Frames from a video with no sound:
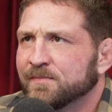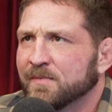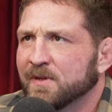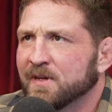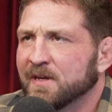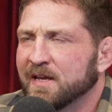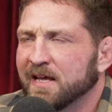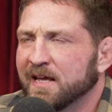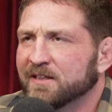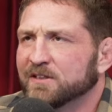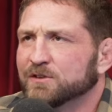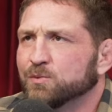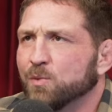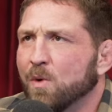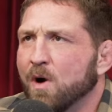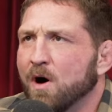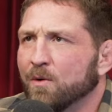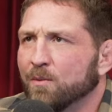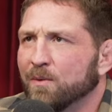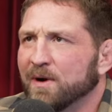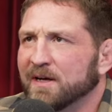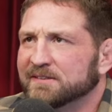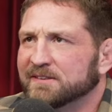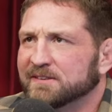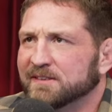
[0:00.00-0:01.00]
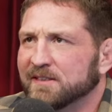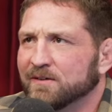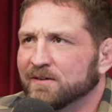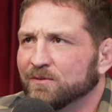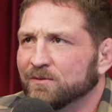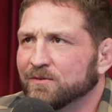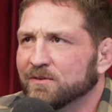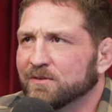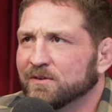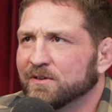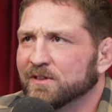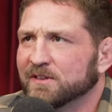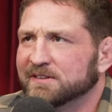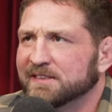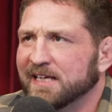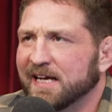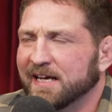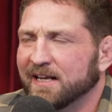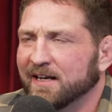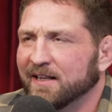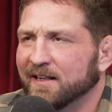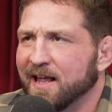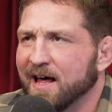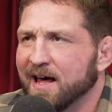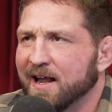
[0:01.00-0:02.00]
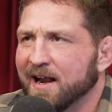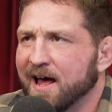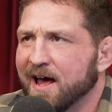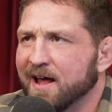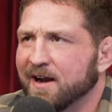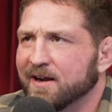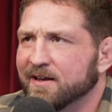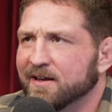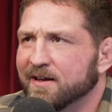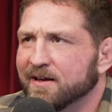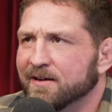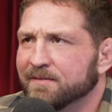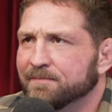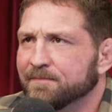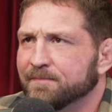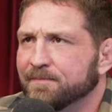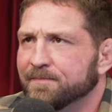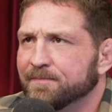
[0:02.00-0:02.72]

Yeah, this wall wrestling could take it a lot out of you.